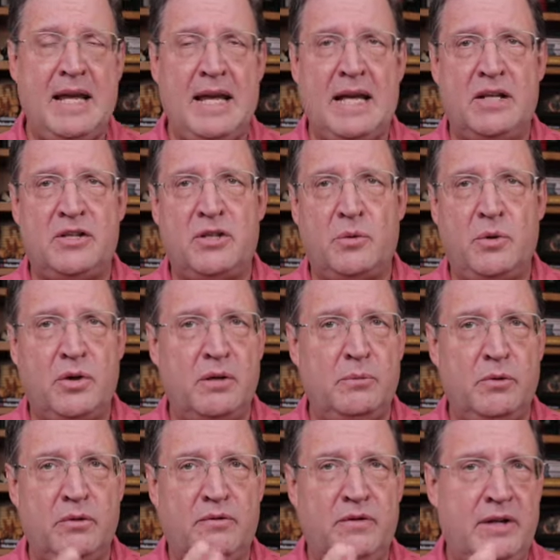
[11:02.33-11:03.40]
And so we were going to
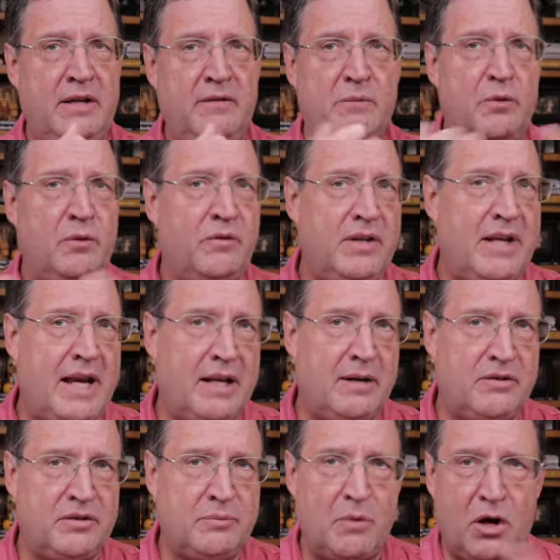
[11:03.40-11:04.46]
move the
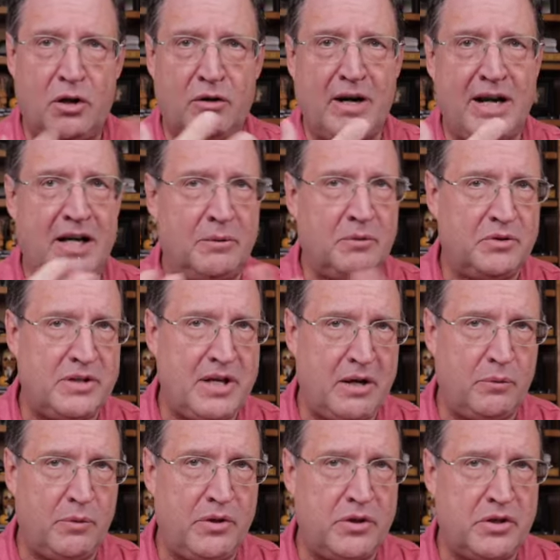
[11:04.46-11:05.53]
smaller animals
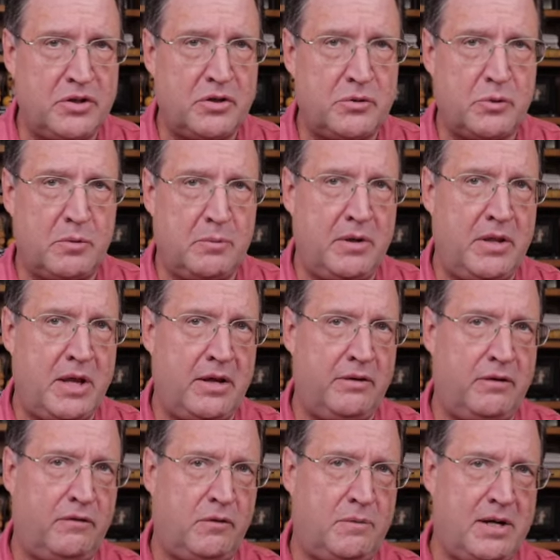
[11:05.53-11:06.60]
down with us, because we we're going to be down
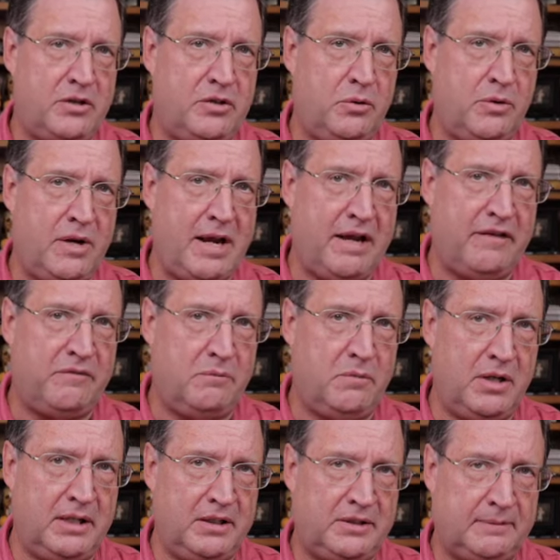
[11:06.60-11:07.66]
there for about 2.5
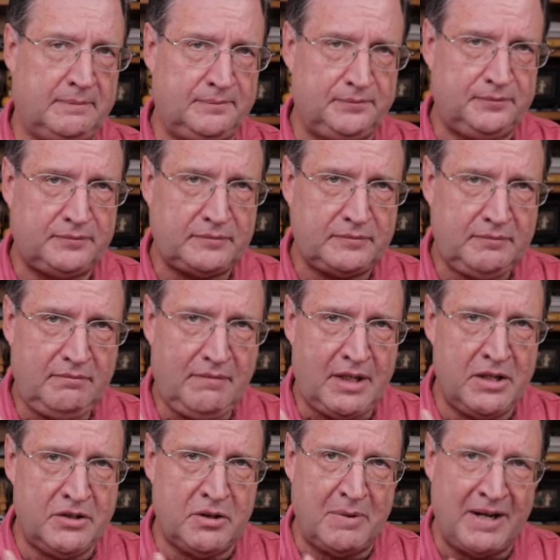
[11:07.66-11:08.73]
months.
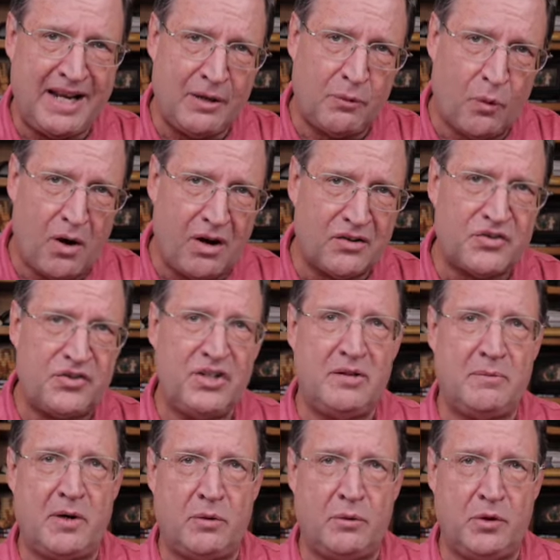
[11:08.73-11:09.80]
And so my dad walks into
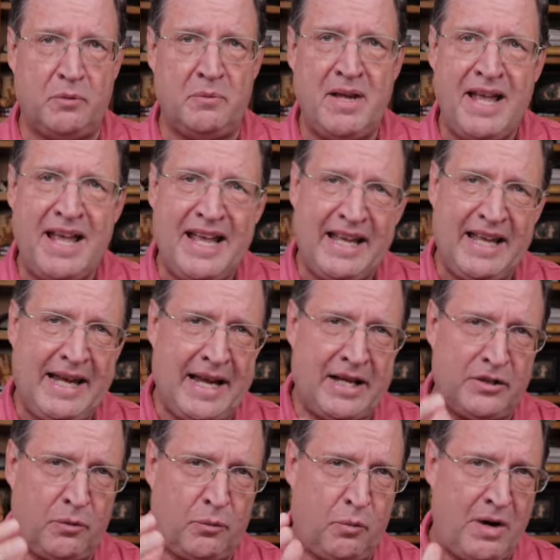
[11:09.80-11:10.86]
my room. He has
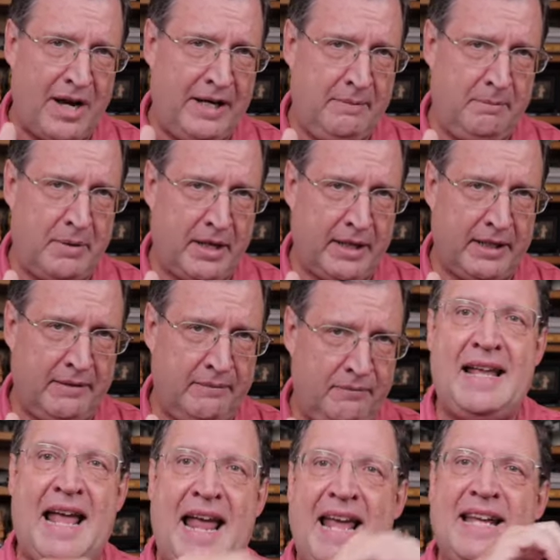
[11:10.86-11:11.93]
a white bucket
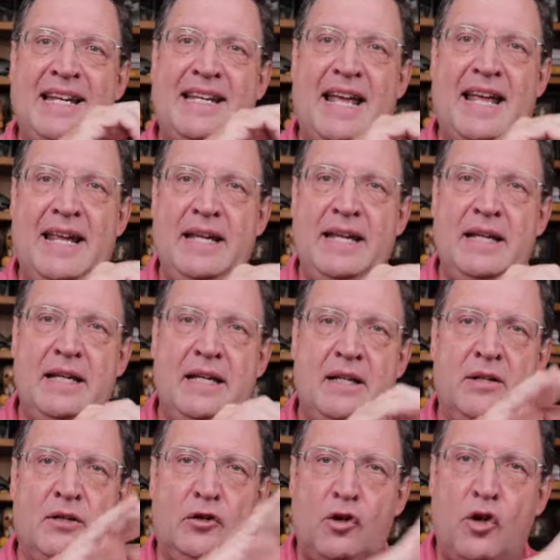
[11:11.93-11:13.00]
and a
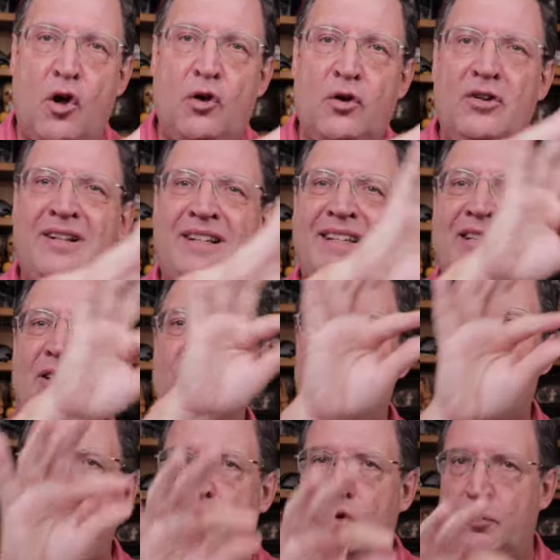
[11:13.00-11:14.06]
long clear
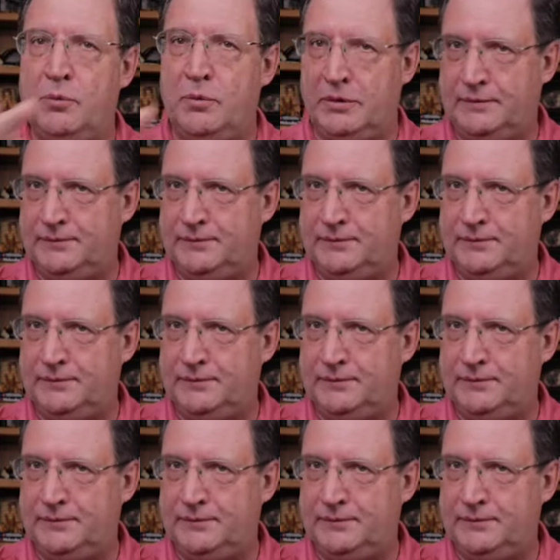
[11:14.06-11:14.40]
tube